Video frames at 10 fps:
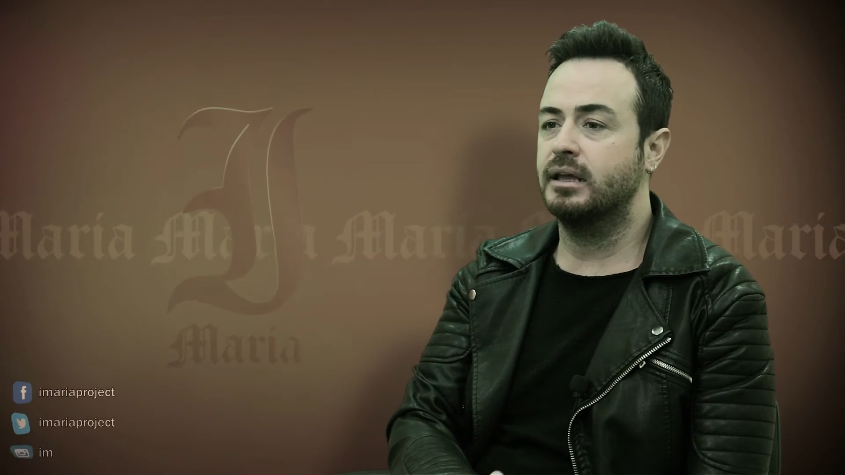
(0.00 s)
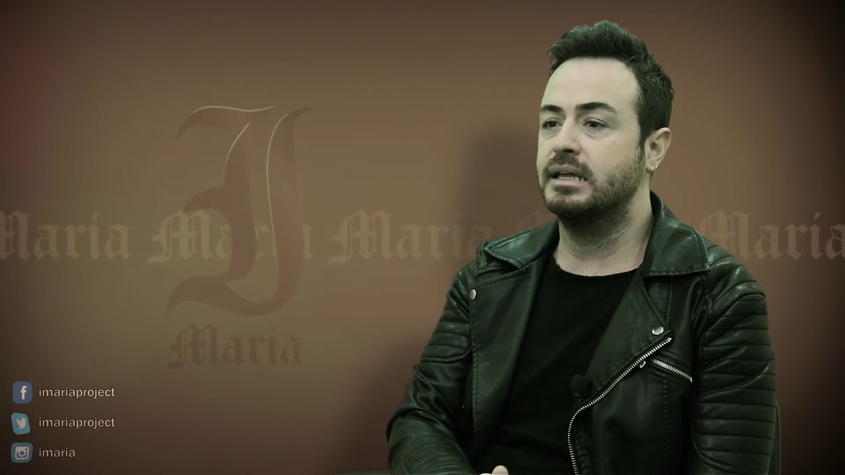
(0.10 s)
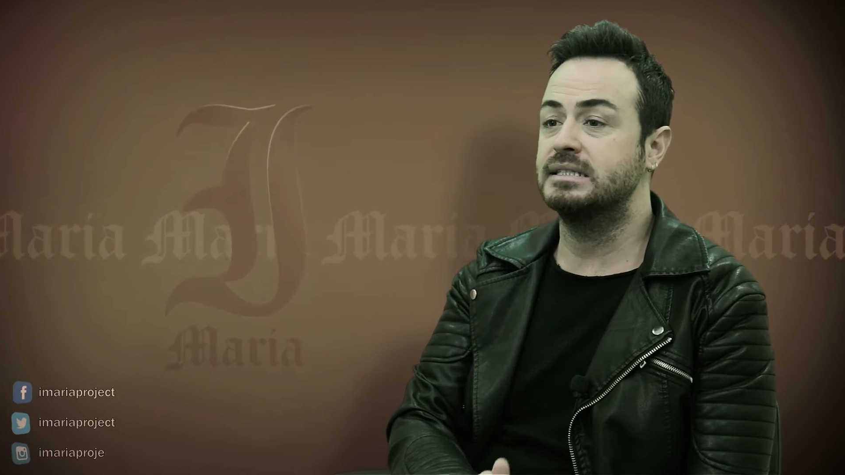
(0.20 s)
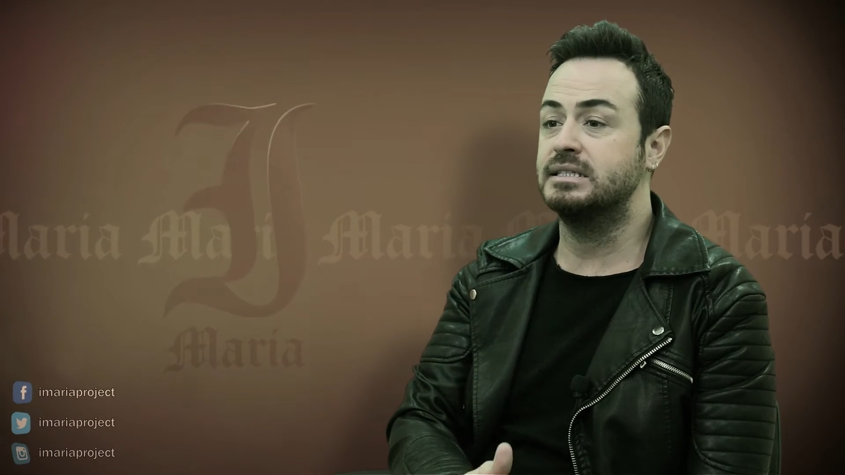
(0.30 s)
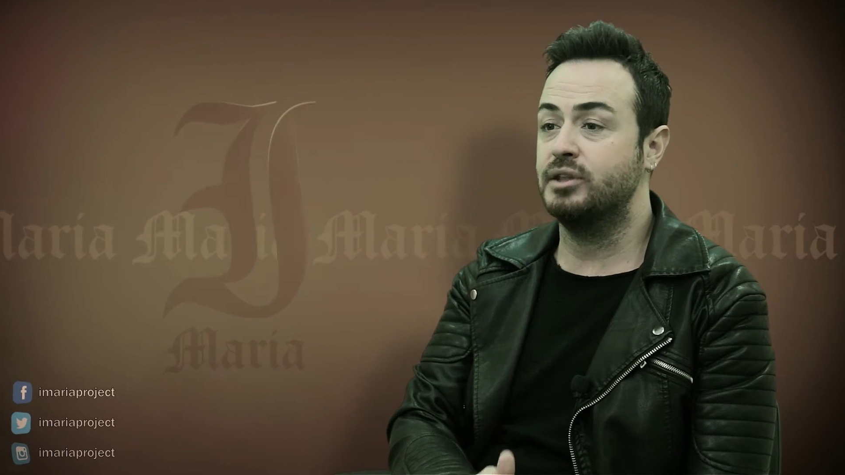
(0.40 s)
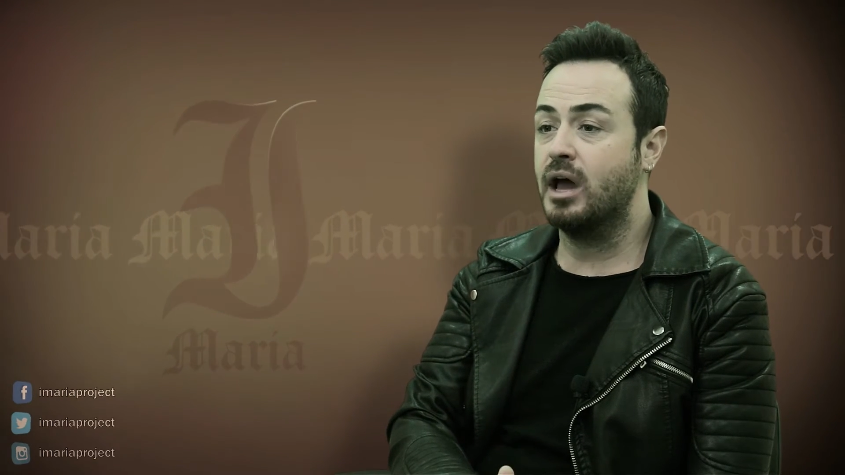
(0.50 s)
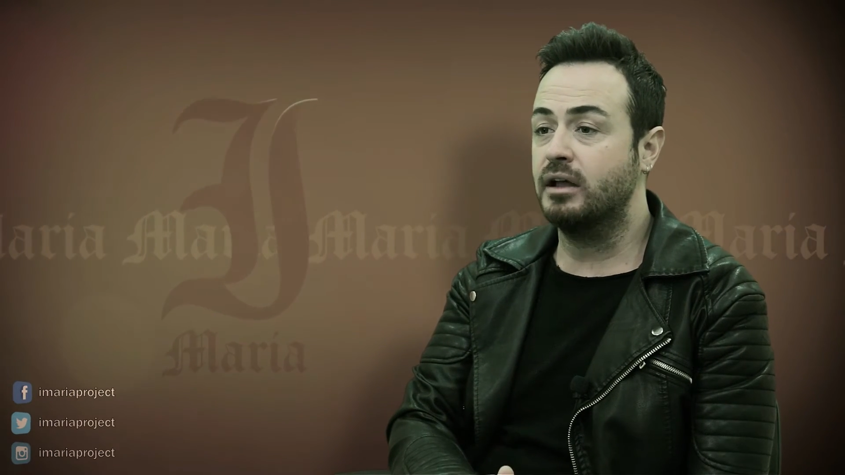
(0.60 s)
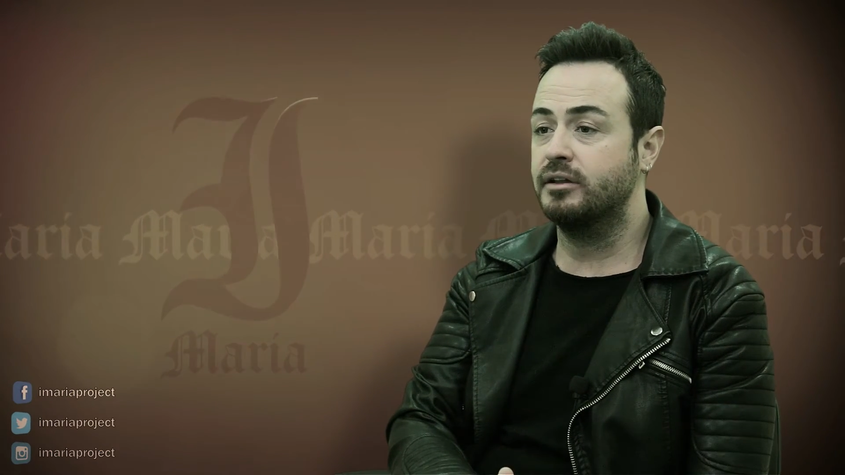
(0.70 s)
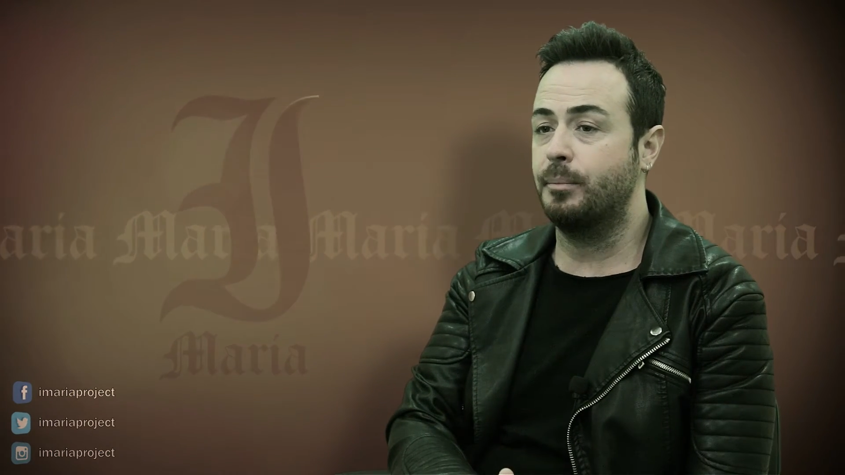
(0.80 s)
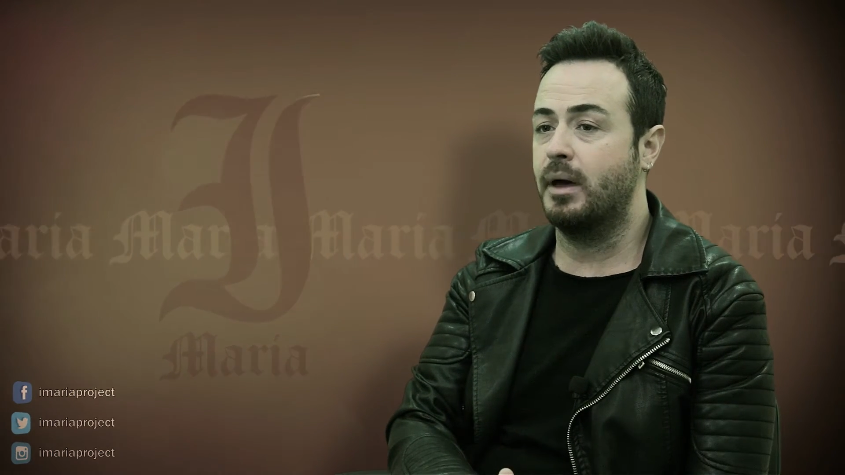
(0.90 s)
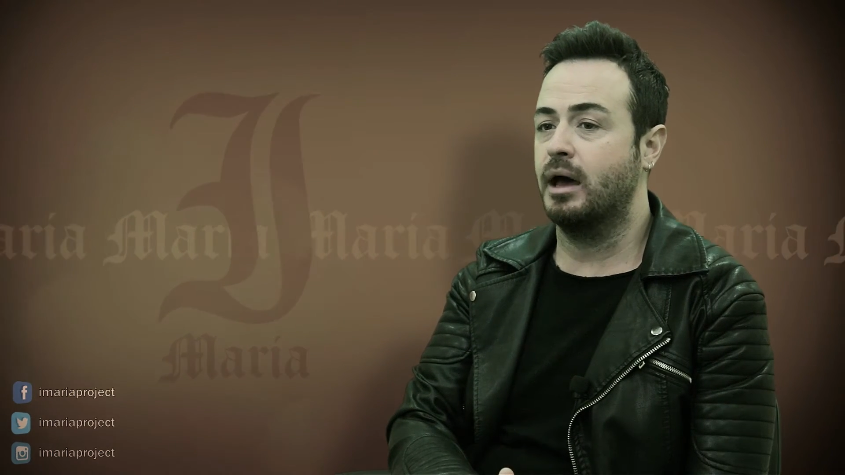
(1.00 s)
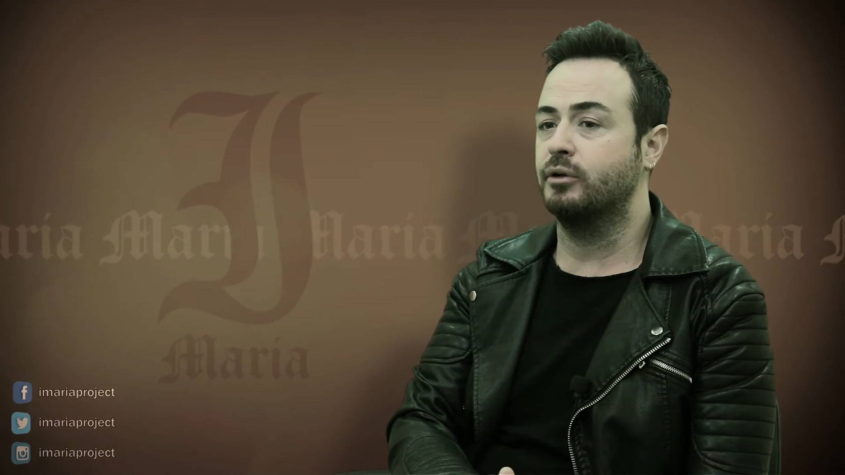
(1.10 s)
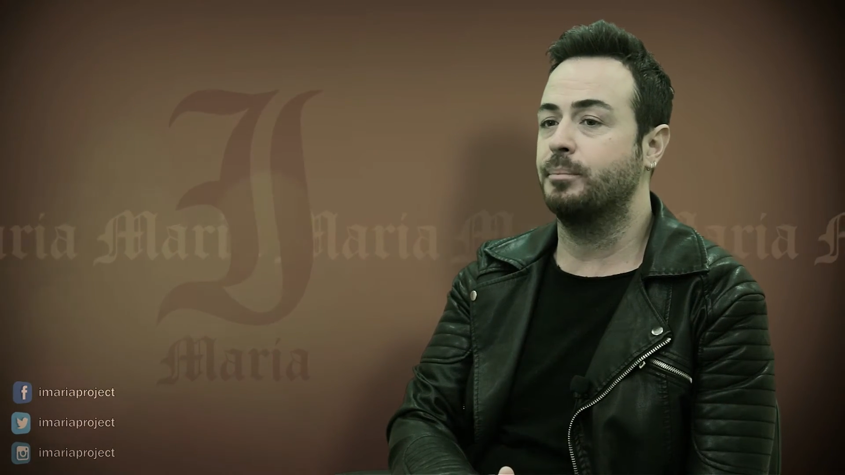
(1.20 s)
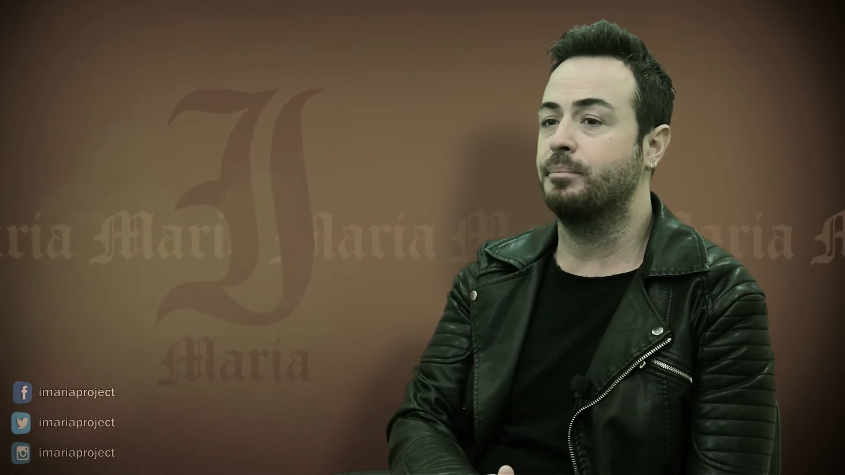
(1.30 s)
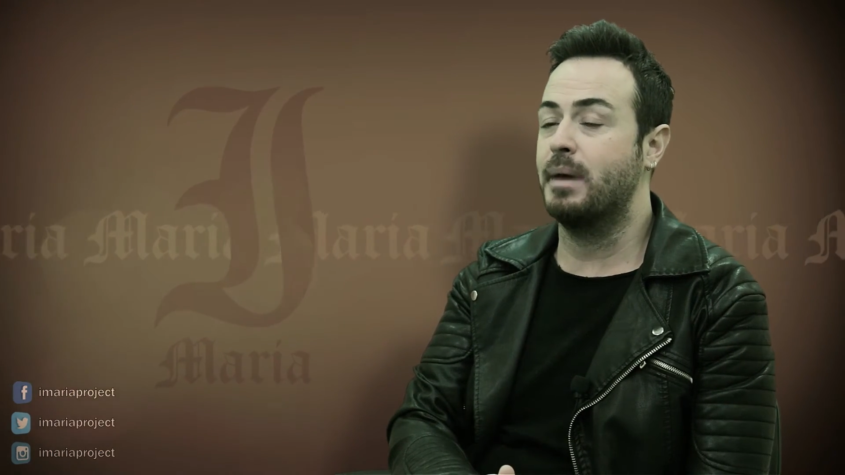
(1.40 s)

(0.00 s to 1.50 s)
is not about a